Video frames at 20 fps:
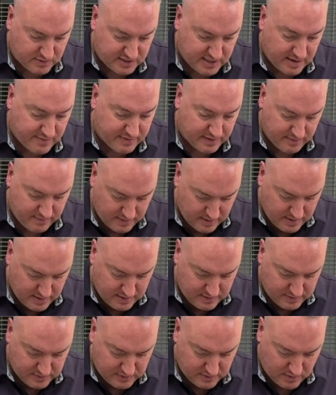7.
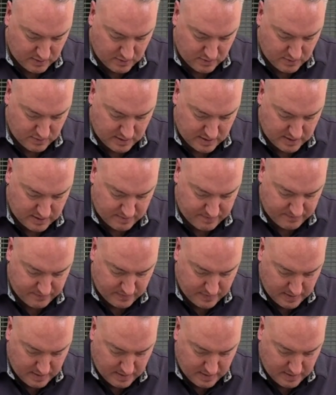So